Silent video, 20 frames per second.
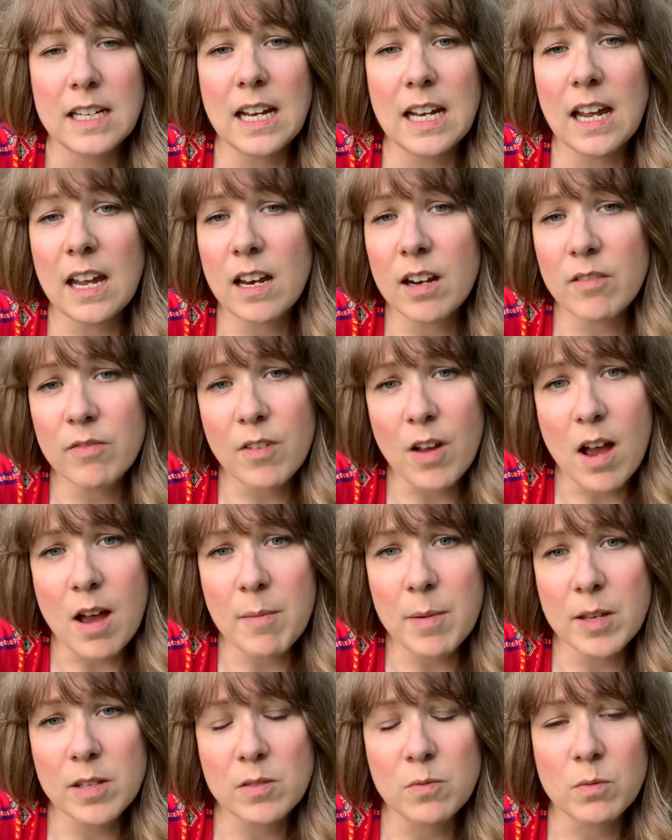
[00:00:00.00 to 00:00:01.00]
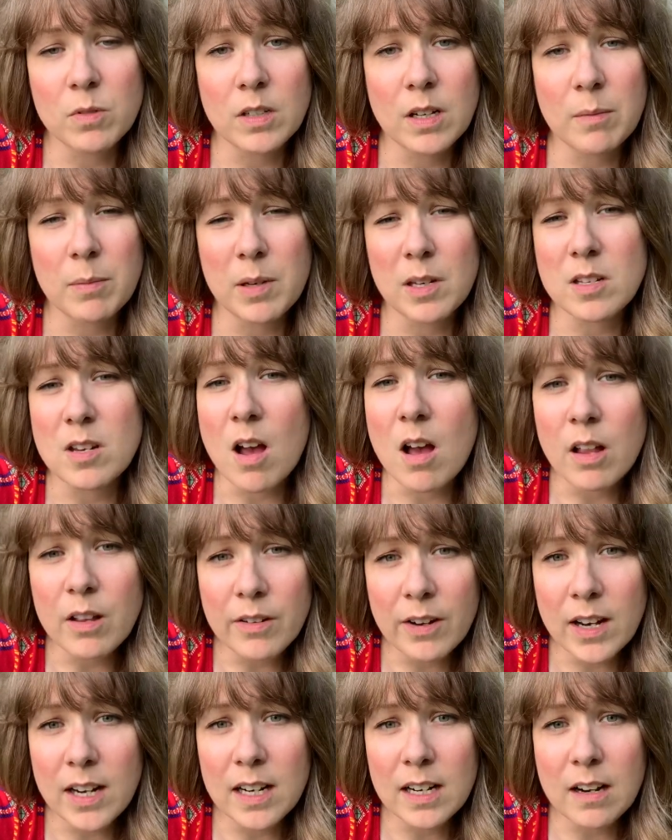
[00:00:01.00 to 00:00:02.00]
Negative comments will not be
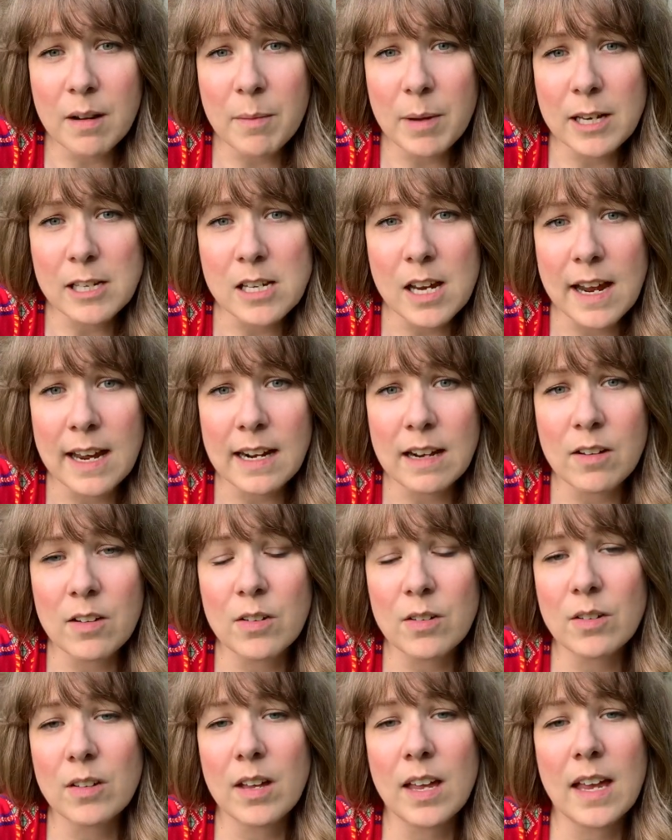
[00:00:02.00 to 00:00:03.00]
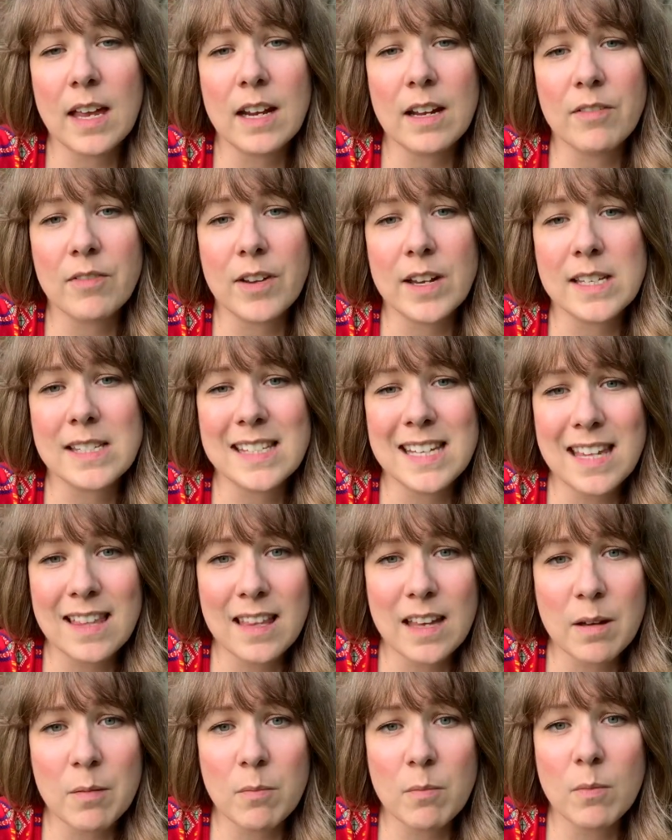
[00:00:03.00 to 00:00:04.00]
tolerated on my channel, and if I see
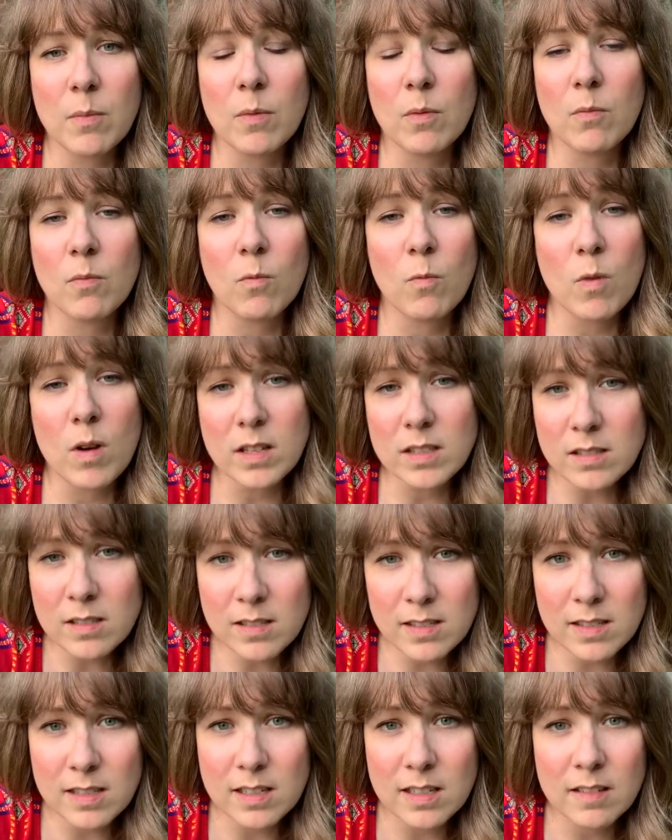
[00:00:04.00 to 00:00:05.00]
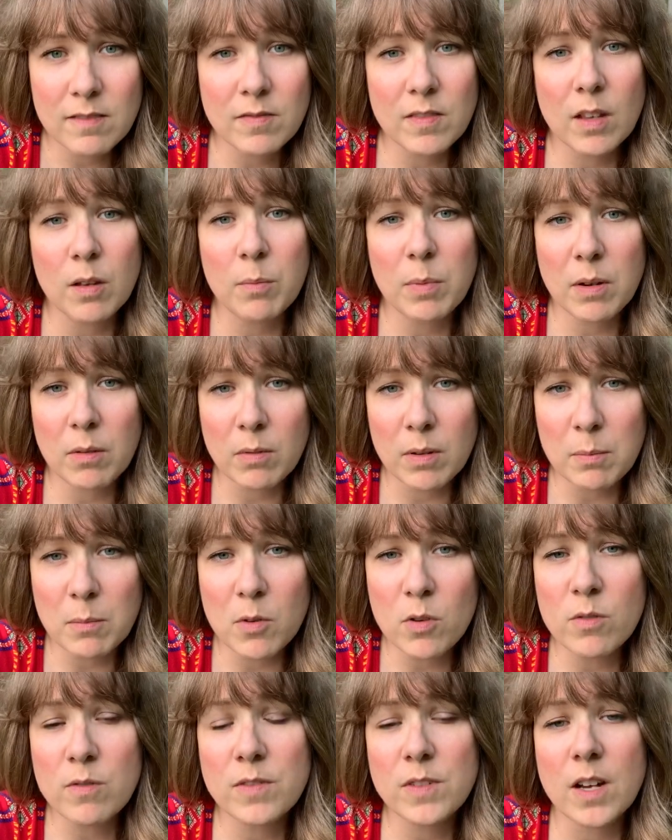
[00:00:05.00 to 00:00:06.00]
them once, they'll be
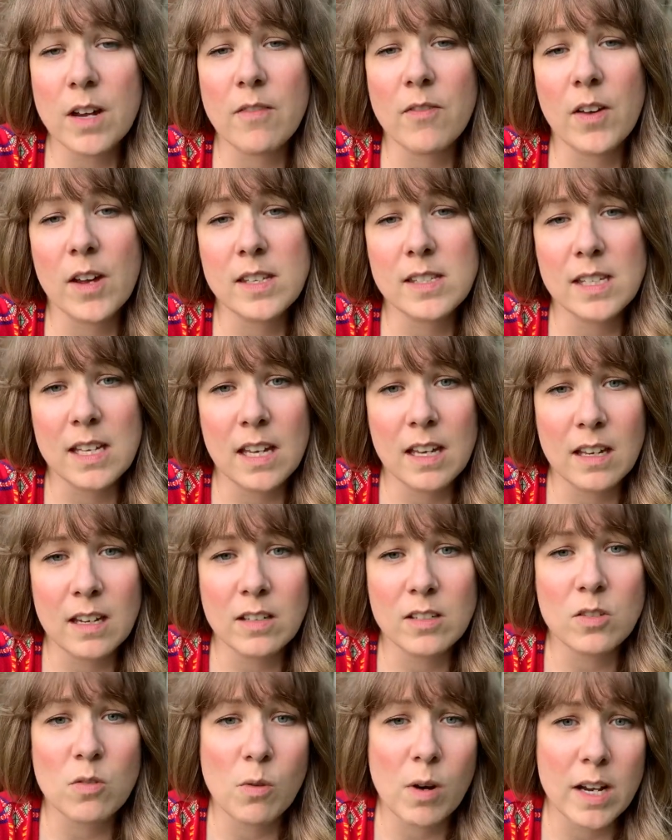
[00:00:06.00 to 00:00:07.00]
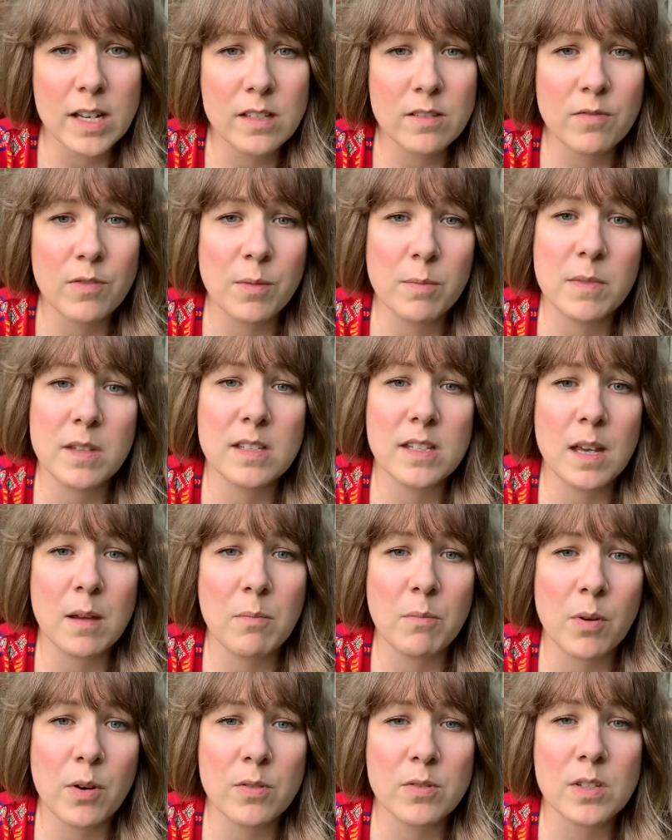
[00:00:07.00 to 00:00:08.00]
removed. If I see it twice from the
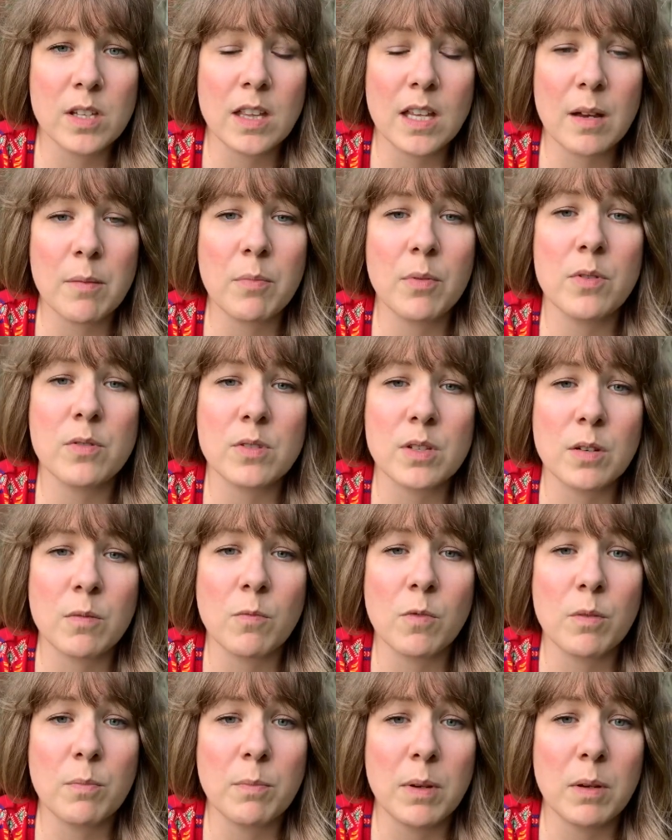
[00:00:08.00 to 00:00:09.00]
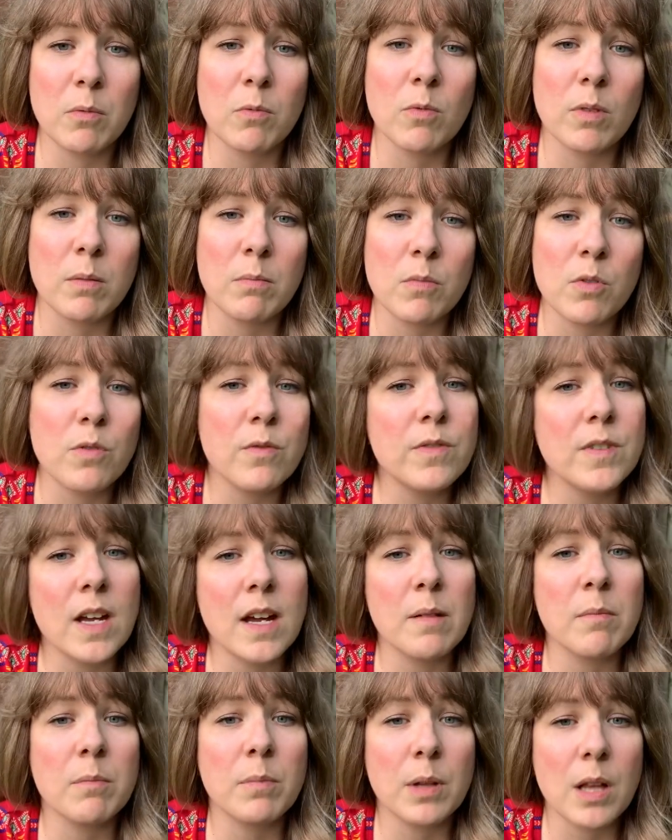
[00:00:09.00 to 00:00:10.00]
same person, that person will be removed
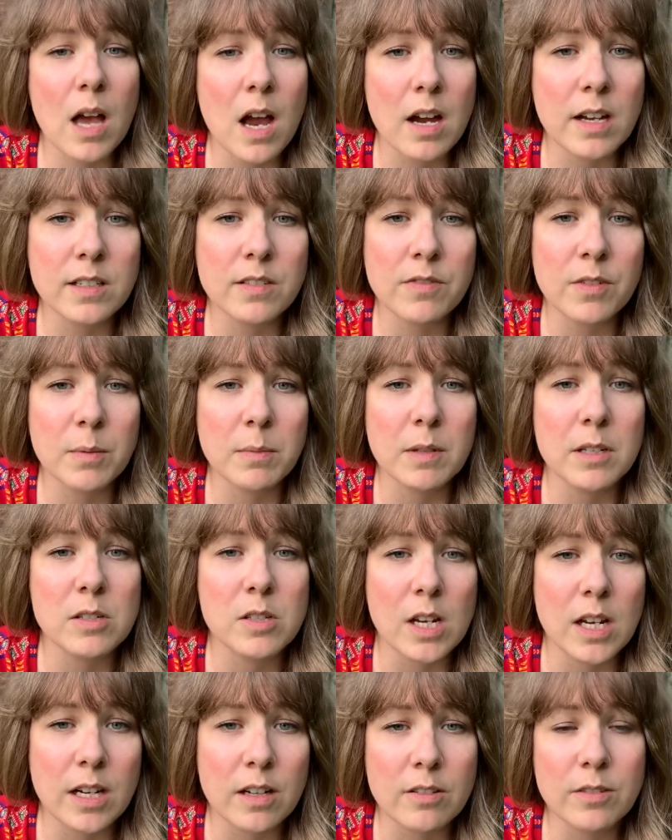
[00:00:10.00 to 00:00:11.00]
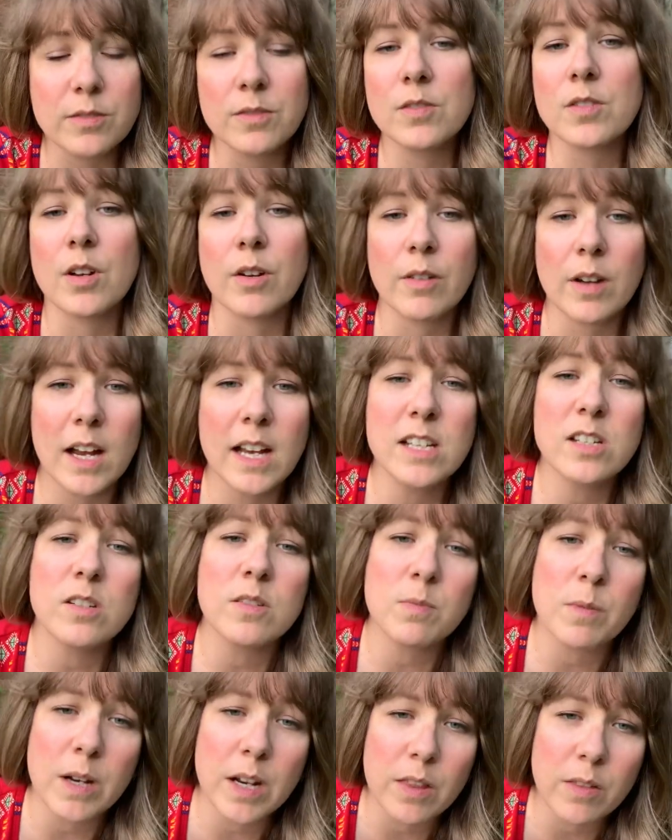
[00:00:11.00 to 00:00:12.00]
and blocked from the channel. So I
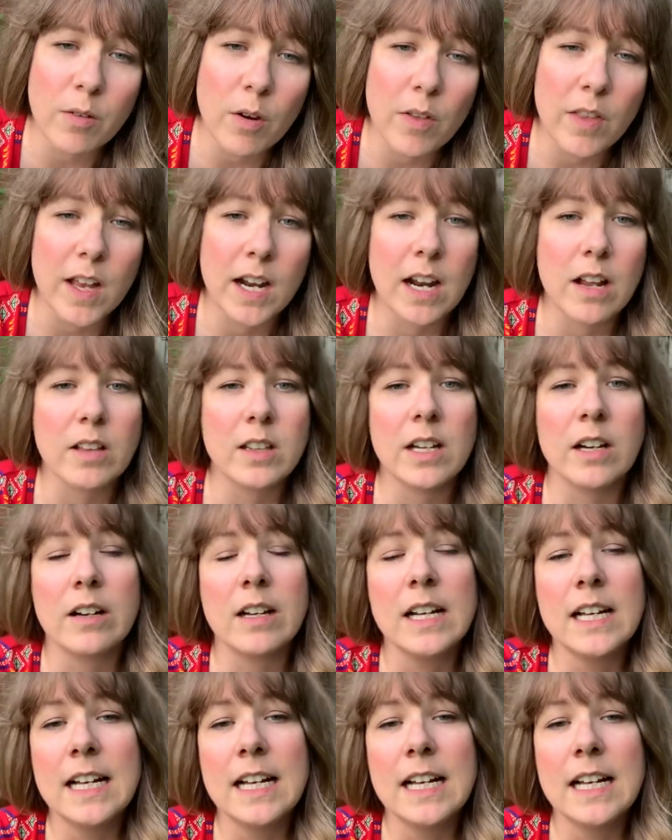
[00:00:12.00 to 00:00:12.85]
just want to throw that out there.